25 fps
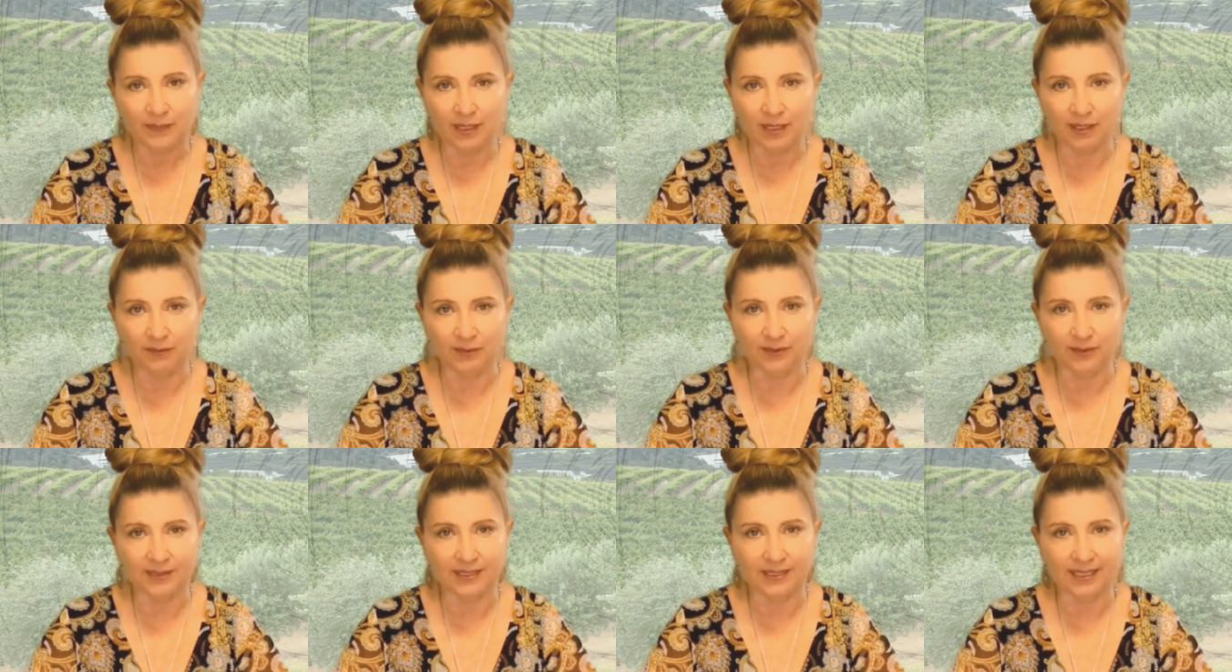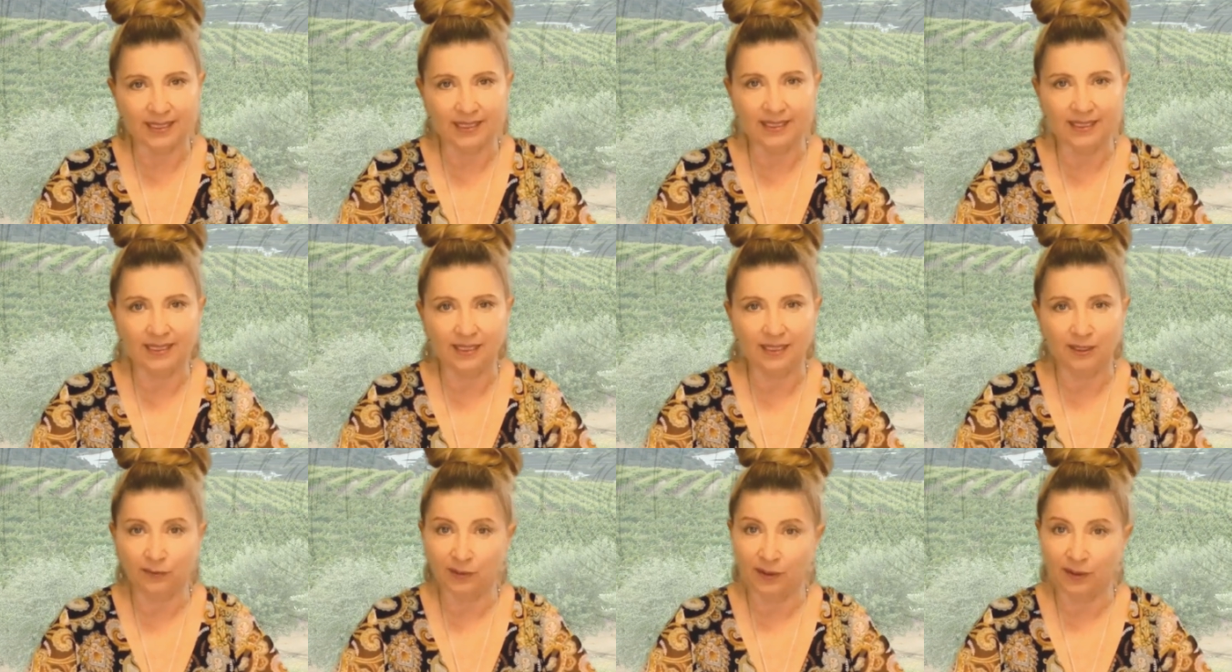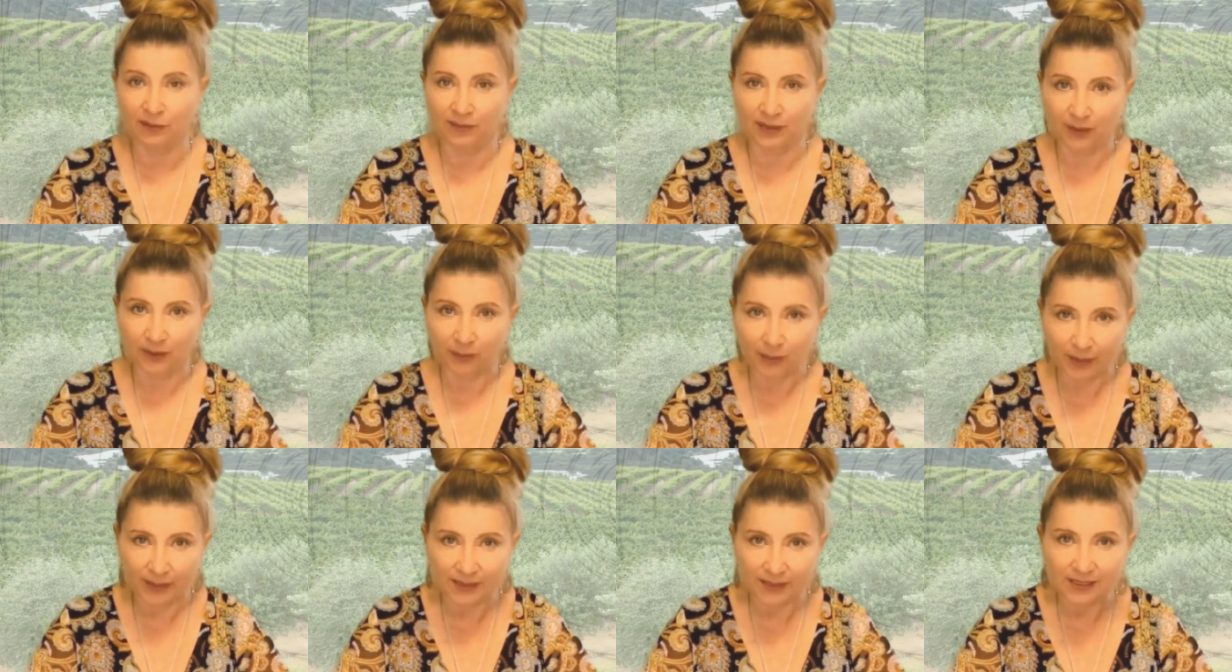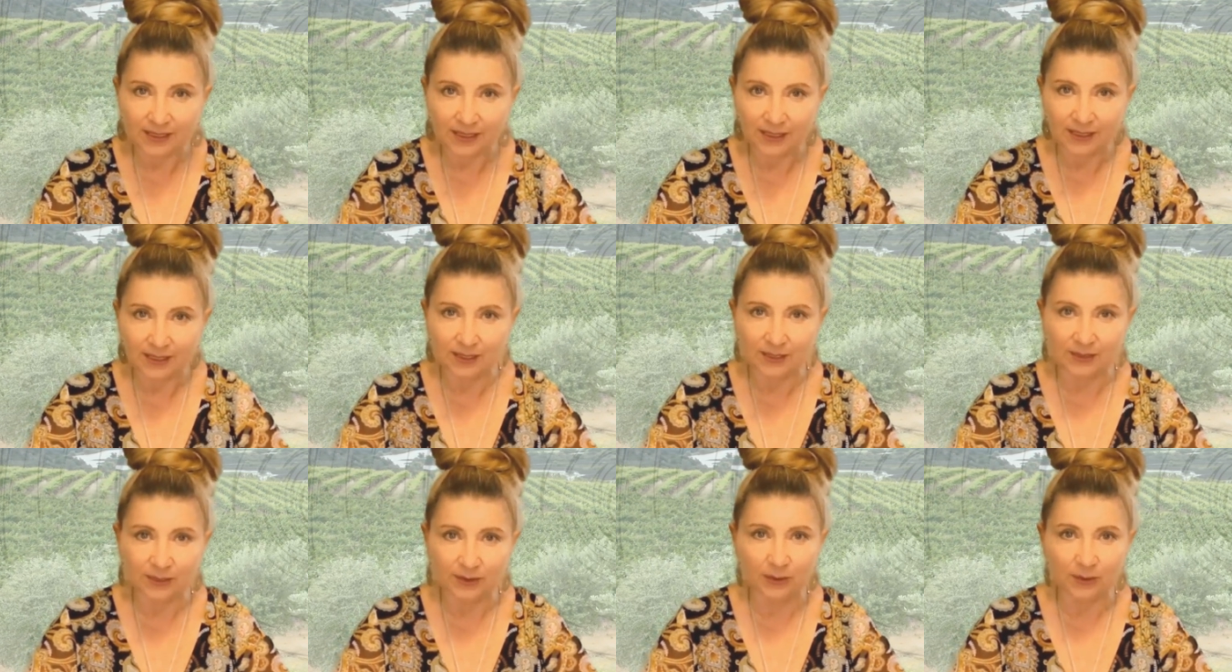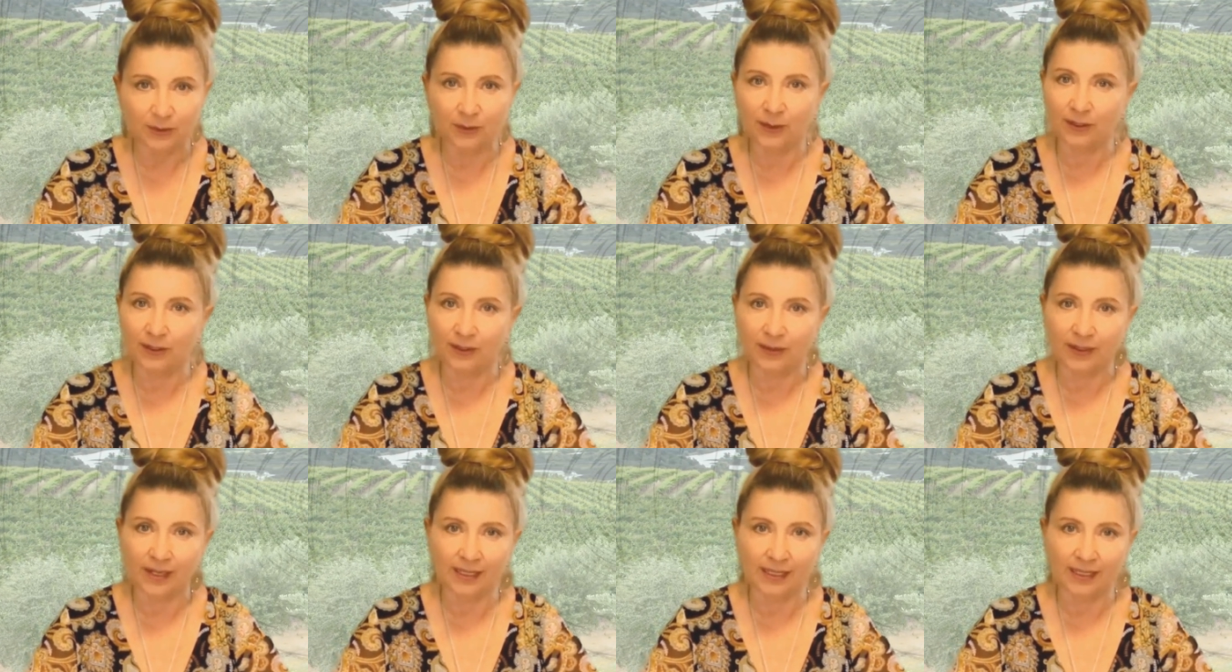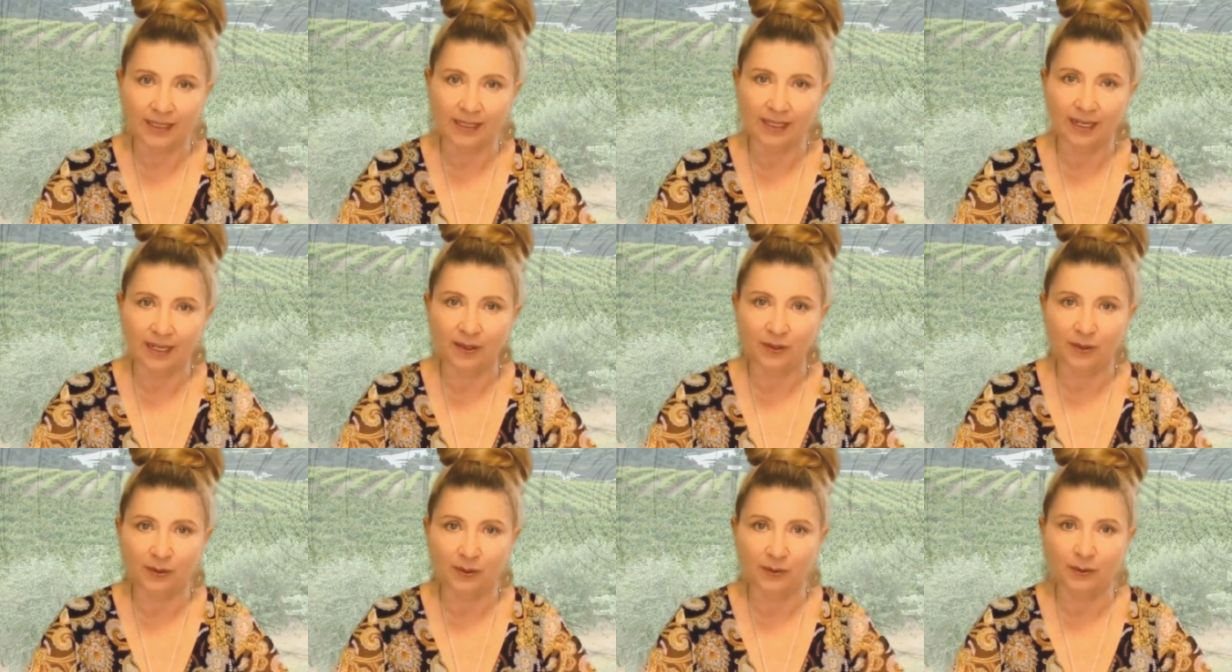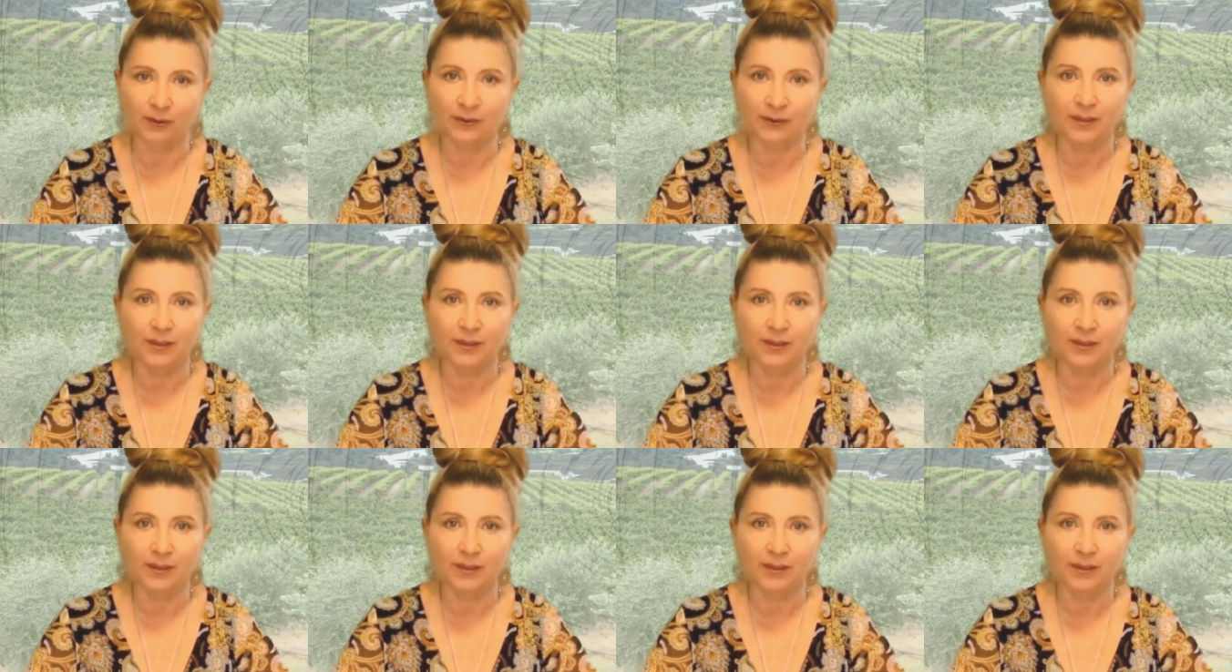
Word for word: If there's anything, if you have any questions or any other